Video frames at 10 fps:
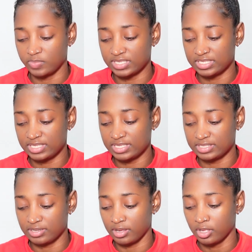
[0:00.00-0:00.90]
my
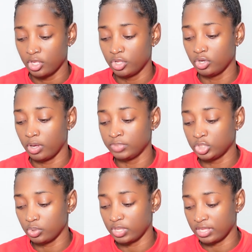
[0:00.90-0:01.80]
sister, no, I'm
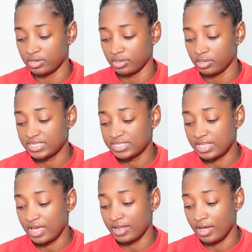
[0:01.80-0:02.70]
joking, my sister
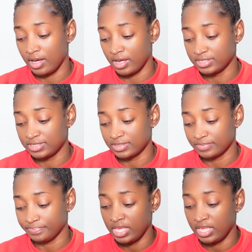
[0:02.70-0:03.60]
had a heart.
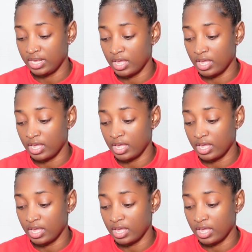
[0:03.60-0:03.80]
Then